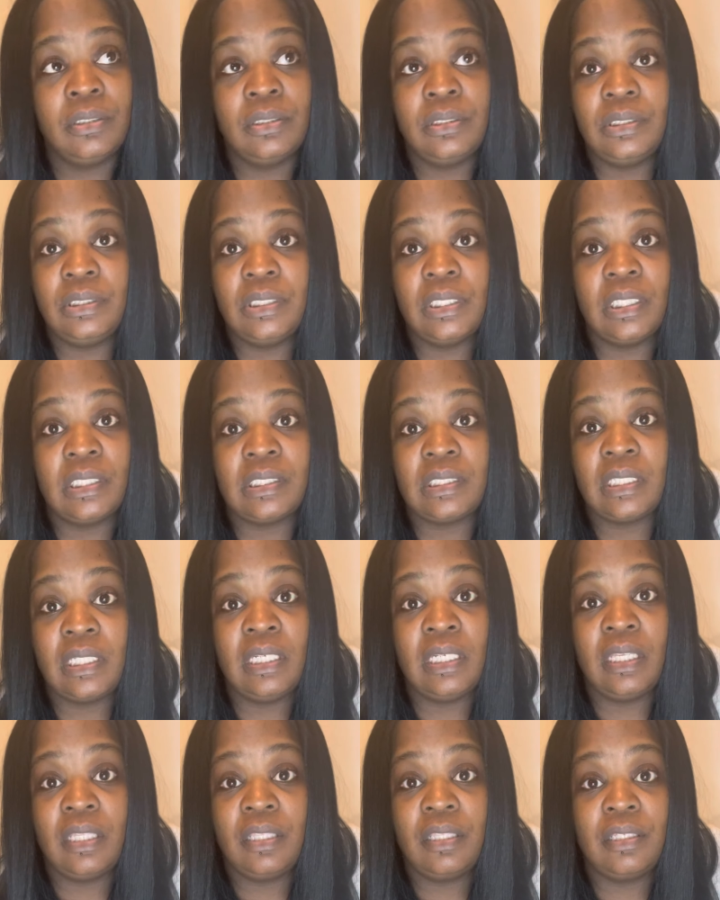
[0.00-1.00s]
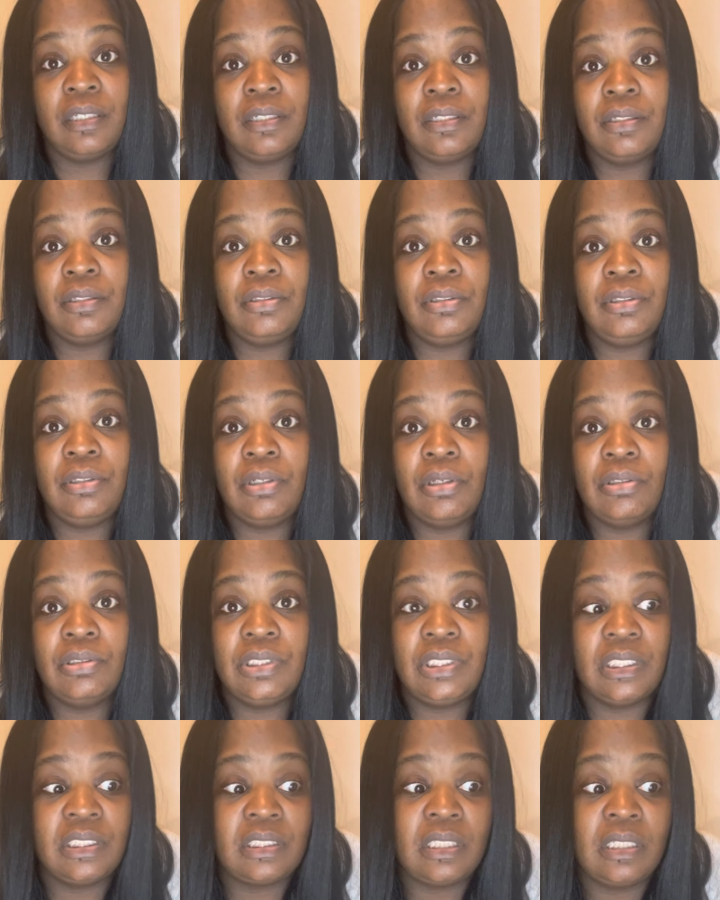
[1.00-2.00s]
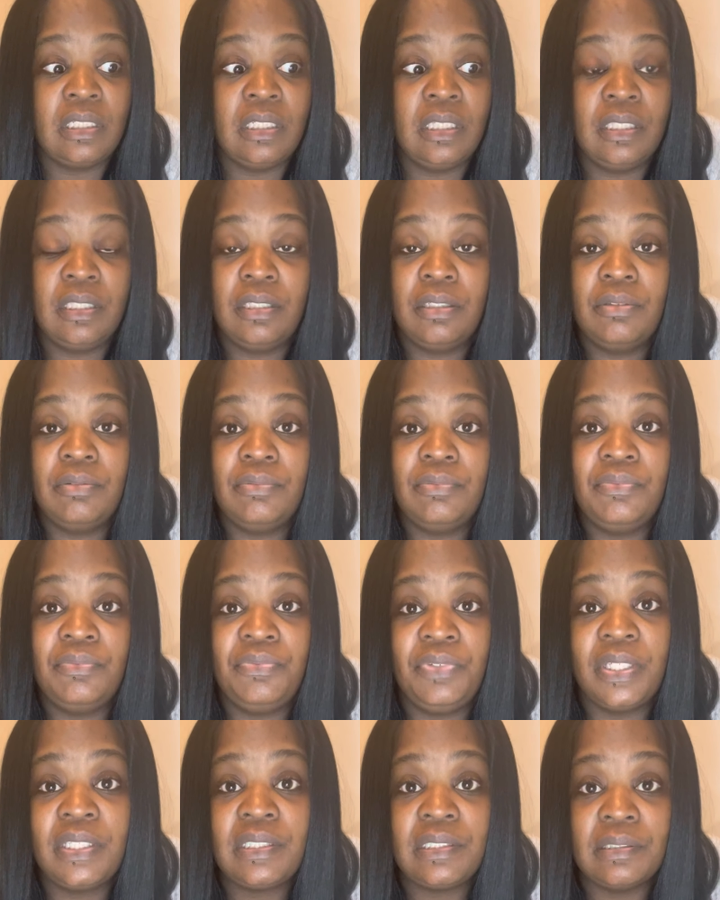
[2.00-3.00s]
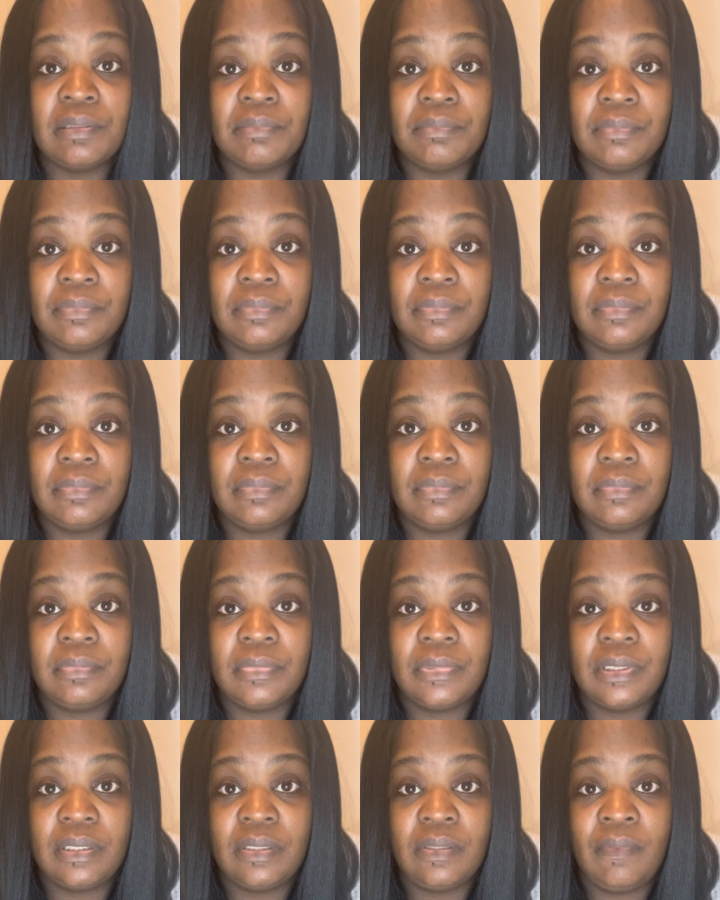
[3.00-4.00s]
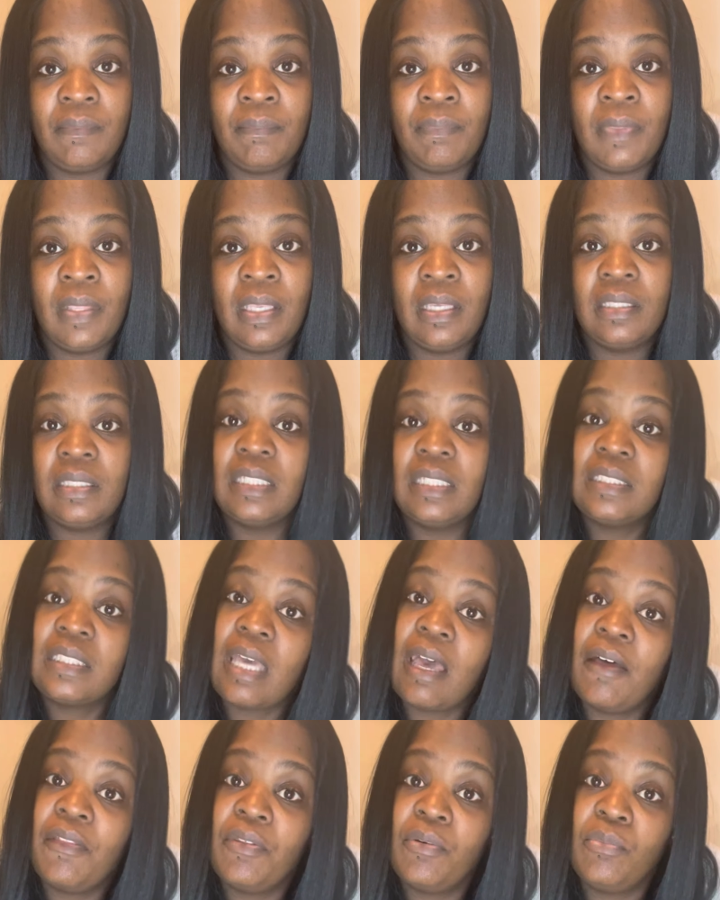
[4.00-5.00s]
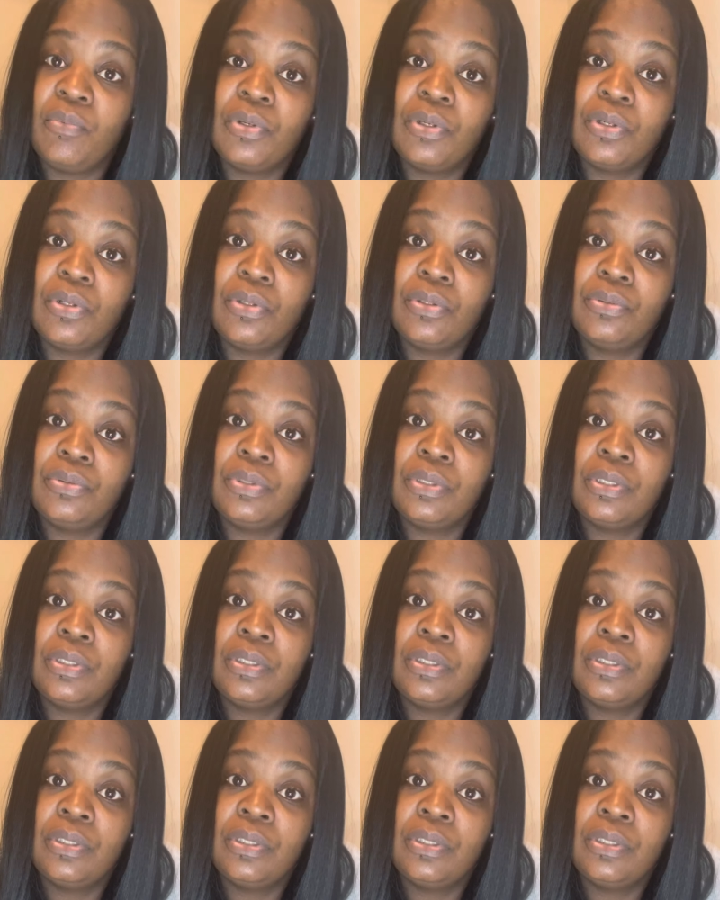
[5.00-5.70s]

just another, you know, just another victim. That's how the world